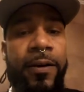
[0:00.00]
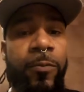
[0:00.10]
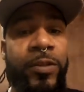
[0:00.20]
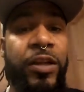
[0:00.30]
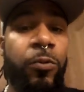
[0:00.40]

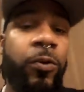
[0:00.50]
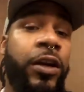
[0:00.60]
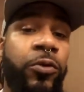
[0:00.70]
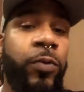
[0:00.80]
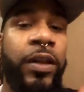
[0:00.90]
which I
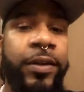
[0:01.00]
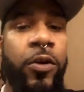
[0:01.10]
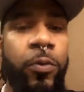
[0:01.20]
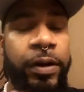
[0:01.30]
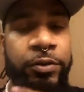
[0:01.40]
want to really
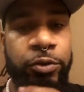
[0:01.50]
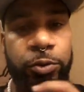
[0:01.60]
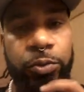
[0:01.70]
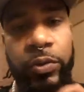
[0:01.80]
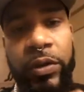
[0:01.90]
go into.
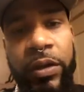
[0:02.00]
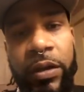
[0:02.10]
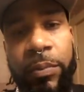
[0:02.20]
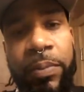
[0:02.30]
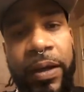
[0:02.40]

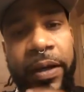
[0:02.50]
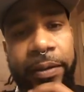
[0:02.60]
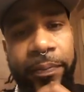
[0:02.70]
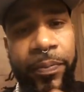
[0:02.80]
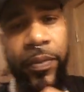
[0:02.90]

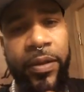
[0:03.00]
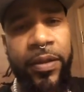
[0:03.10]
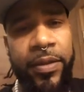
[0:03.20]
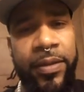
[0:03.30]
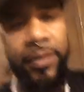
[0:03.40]
But
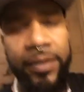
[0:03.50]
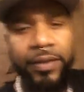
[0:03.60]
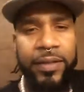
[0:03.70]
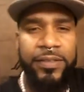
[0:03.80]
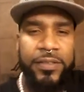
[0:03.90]
the
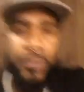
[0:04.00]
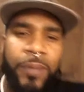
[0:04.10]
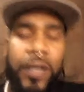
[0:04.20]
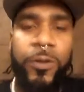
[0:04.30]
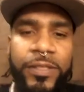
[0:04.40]
thing is,
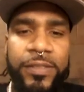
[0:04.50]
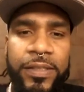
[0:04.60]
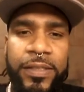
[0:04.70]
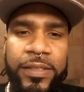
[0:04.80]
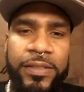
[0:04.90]
my
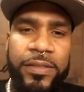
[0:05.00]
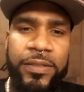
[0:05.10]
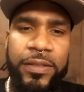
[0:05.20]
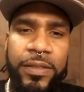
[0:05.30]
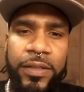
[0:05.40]
question is,
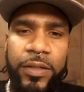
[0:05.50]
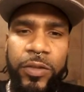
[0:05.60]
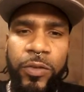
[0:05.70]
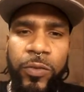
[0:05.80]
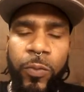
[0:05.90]

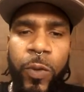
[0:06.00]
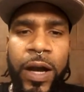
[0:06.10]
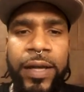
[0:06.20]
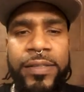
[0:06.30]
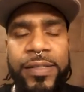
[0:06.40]

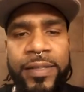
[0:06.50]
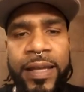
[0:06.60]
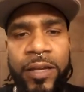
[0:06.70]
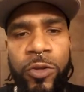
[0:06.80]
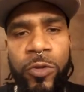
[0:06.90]
why is it
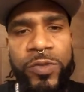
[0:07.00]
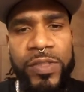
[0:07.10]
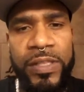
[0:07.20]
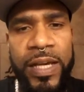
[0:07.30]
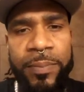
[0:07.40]
that you don't
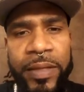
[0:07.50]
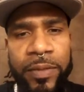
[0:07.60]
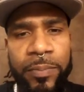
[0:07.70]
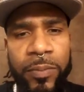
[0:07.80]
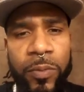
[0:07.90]
see that many
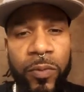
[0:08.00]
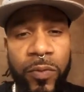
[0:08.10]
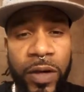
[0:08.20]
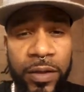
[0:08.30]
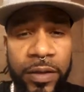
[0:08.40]
people of
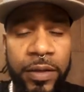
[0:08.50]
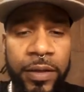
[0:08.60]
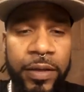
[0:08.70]
color,